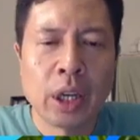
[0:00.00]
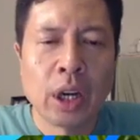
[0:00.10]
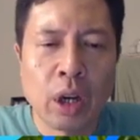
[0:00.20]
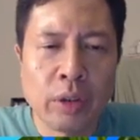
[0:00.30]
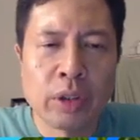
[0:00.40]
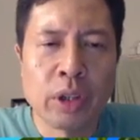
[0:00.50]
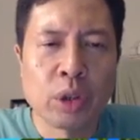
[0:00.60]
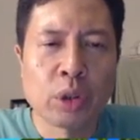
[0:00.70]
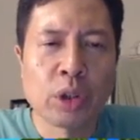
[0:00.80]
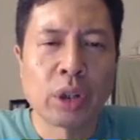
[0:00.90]
of the
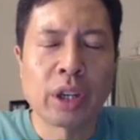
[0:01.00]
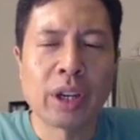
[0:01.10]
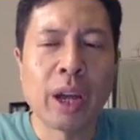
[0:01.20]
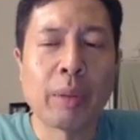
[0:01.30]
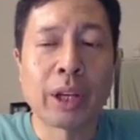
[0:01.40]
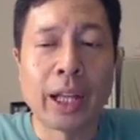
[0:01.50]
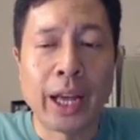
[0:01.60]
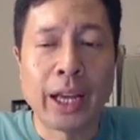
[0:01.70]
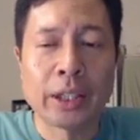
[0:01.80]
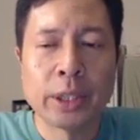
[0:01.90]
socioeconomic
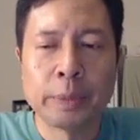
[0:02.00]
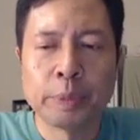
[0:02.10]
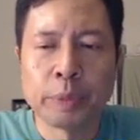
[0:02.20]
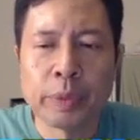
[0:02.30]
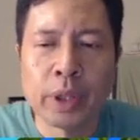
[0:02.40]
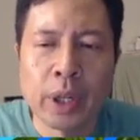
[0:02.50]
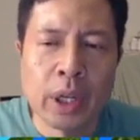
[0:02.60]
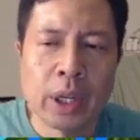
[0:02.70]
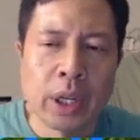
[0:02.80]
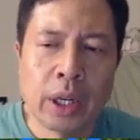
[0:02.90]
class,
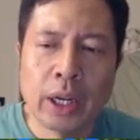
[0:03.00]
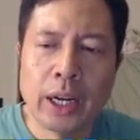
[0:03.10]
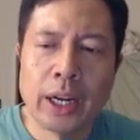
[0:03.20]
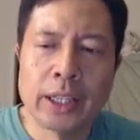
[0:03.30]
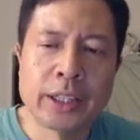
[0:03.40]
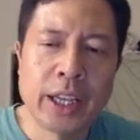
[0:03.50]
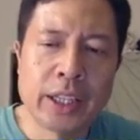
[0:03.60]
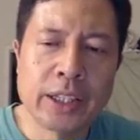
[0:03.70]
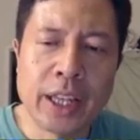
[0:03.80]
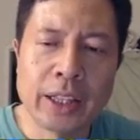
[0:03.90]
says
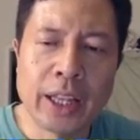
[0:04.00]
that